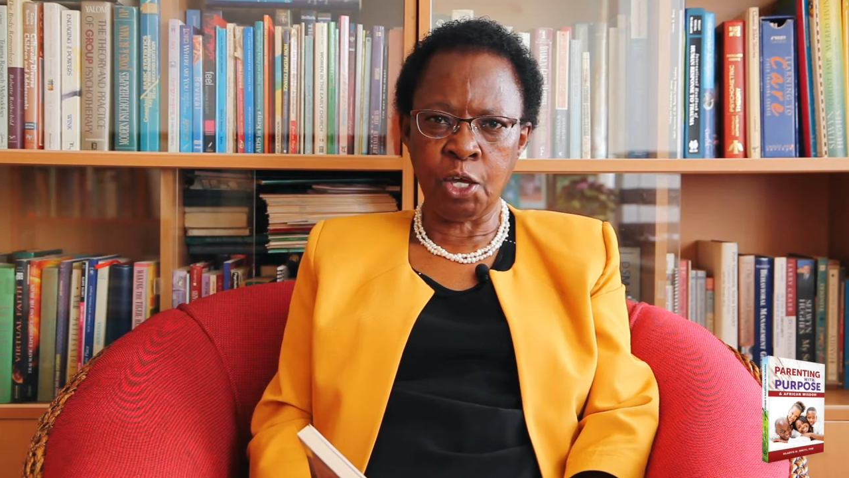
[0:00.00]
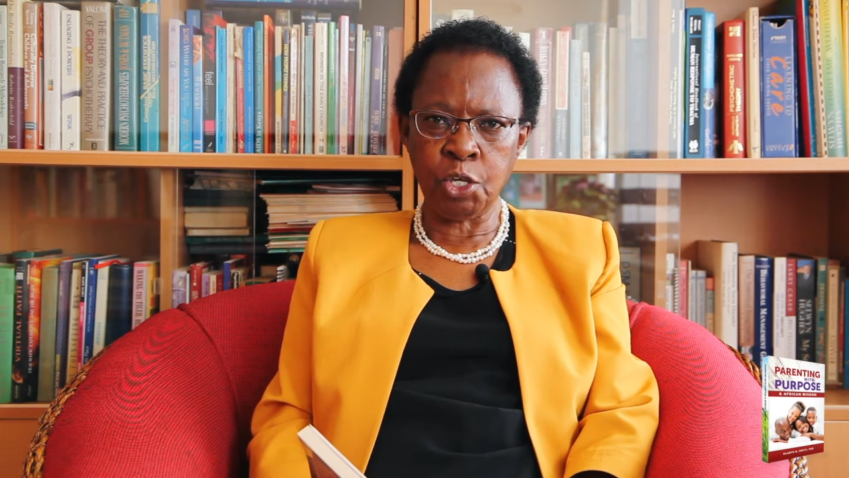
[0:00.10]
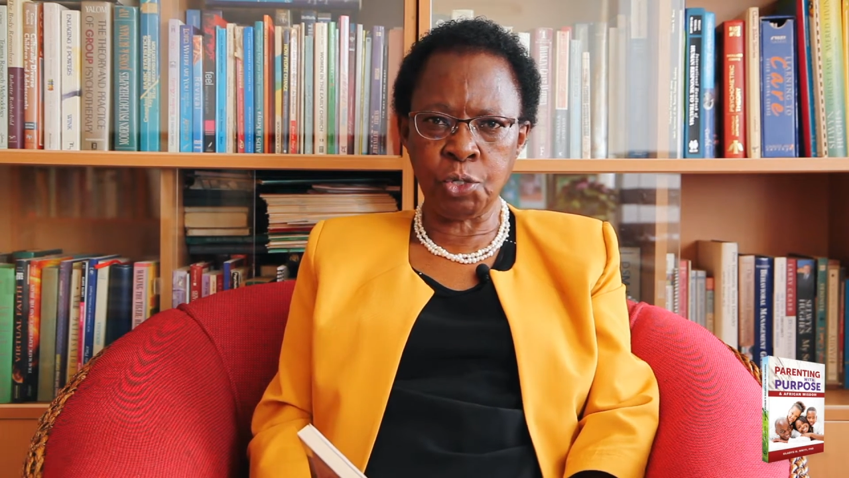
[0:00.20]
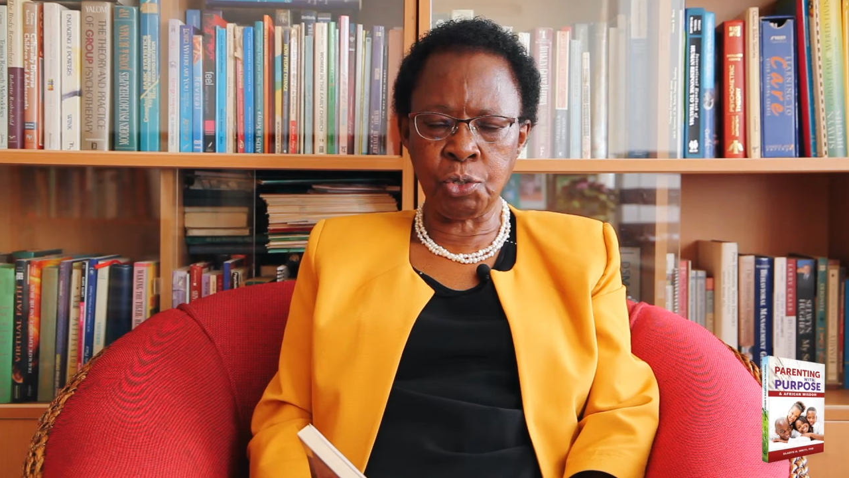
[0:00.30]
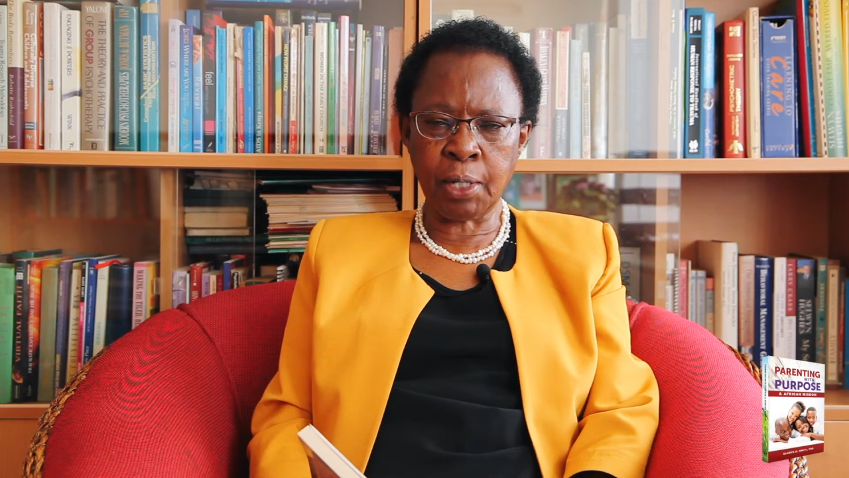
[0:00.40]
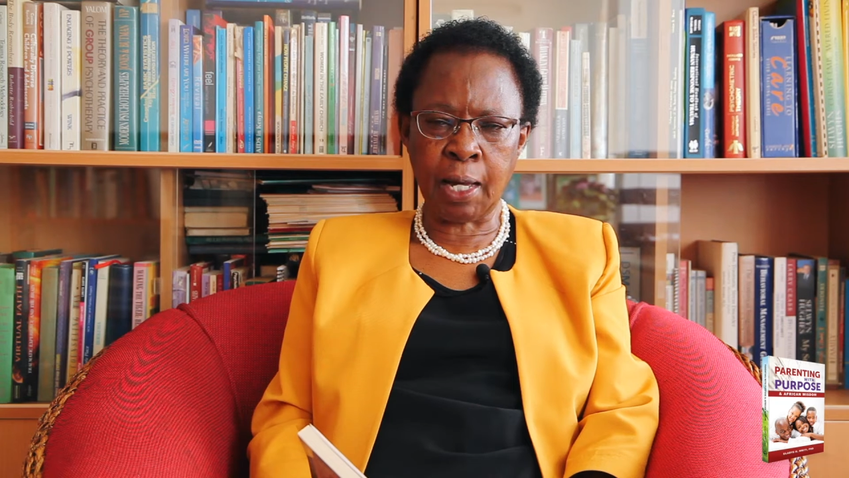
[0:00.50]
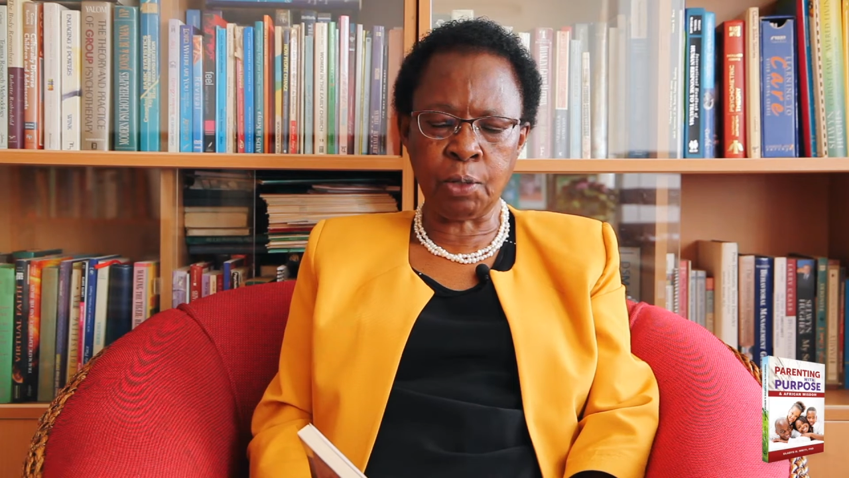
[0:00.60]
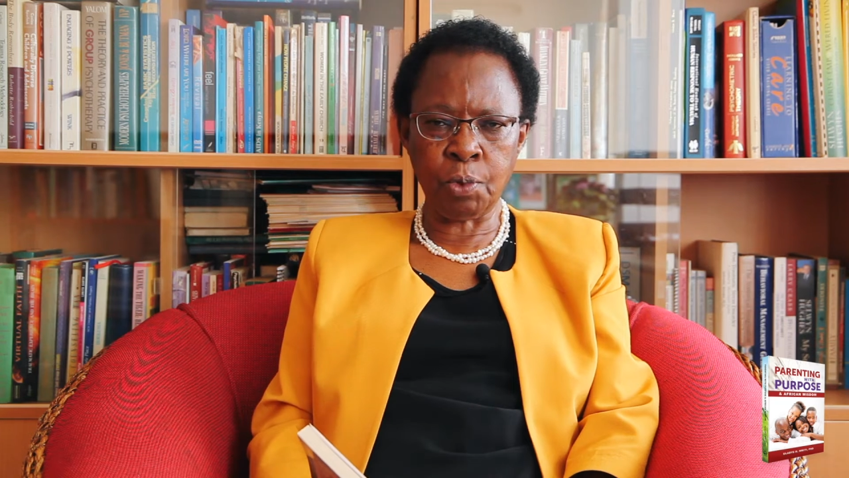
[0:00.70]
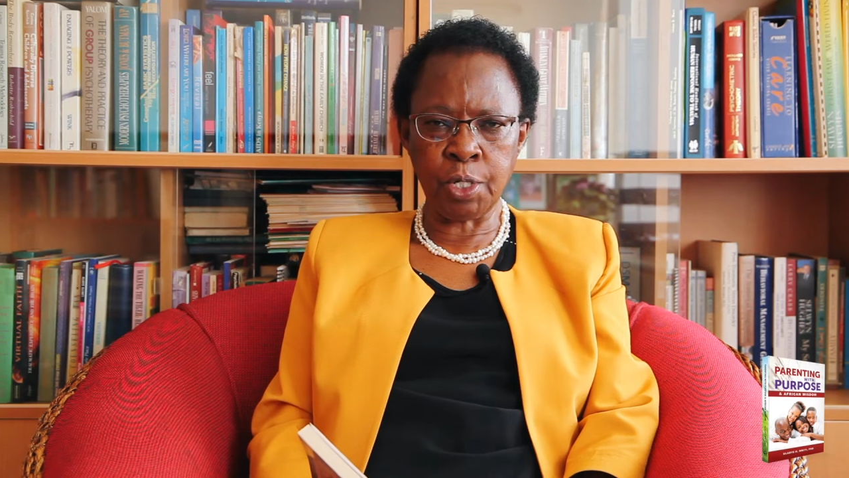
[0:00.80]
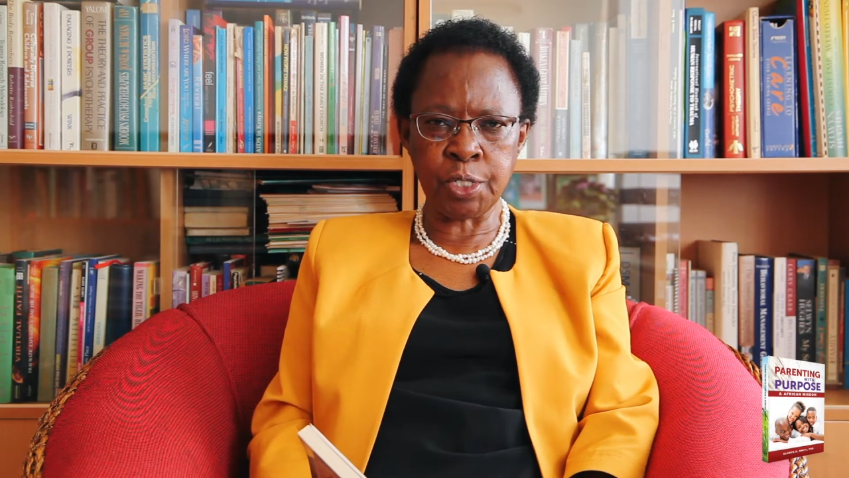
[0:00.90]
You
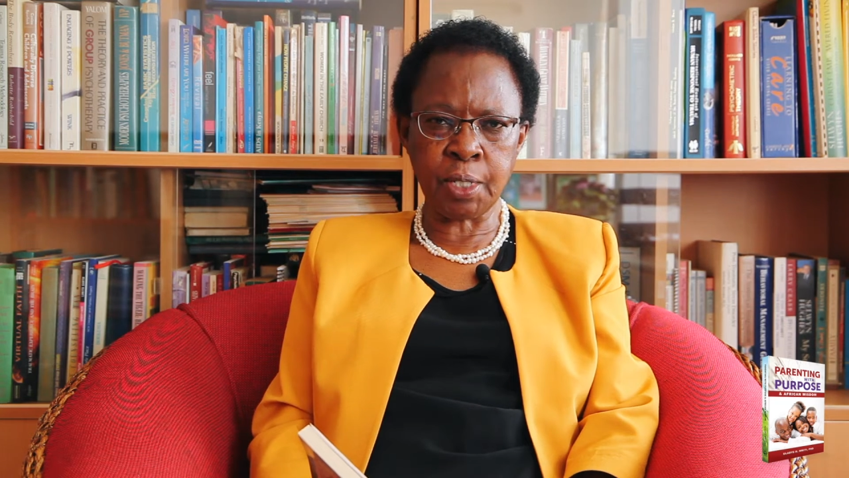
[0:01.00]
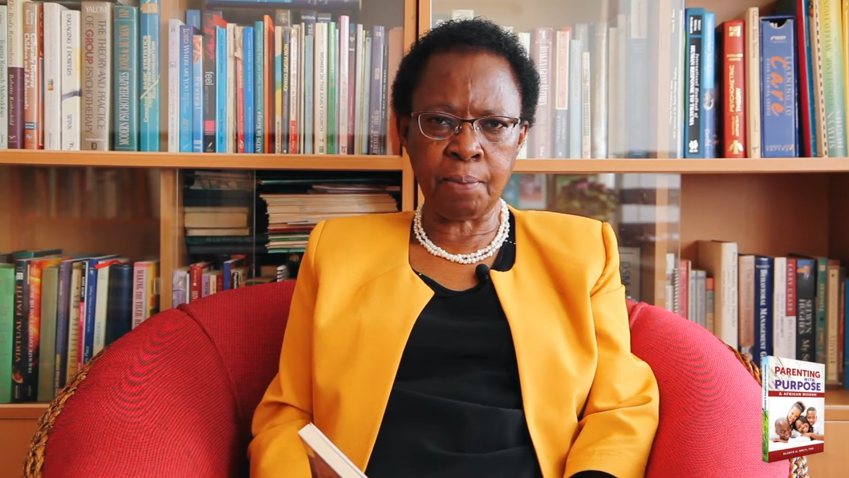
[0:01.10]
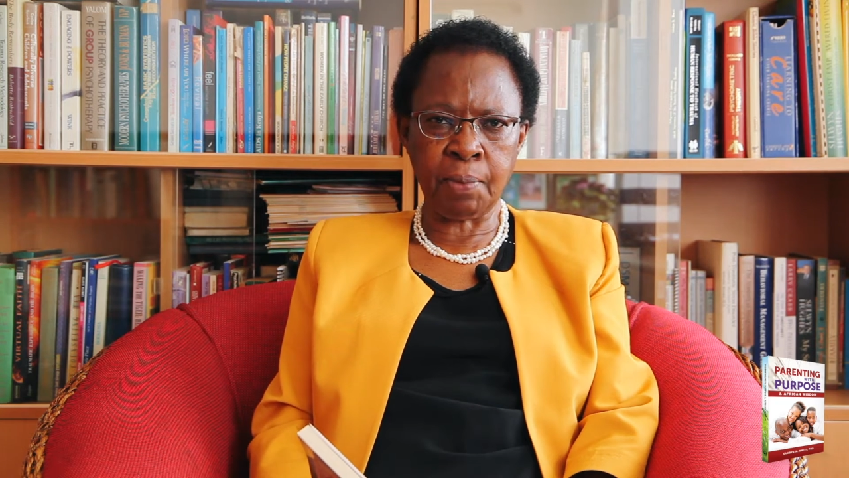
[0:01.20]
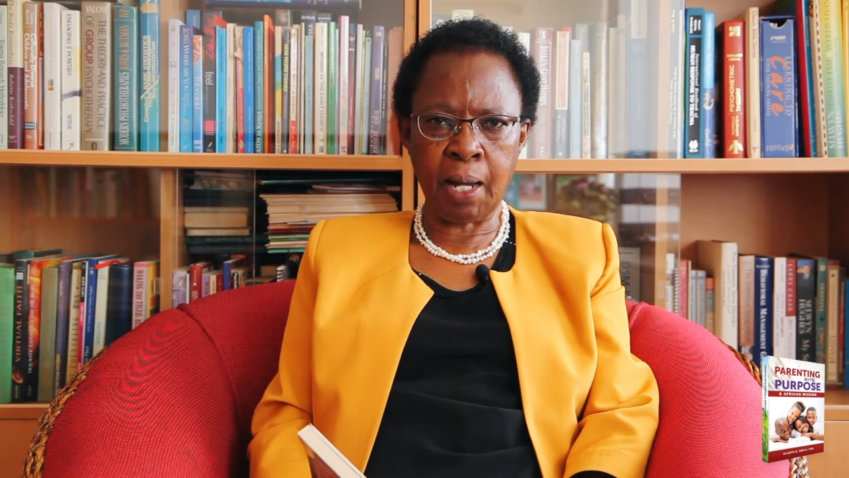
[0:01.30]
can wash them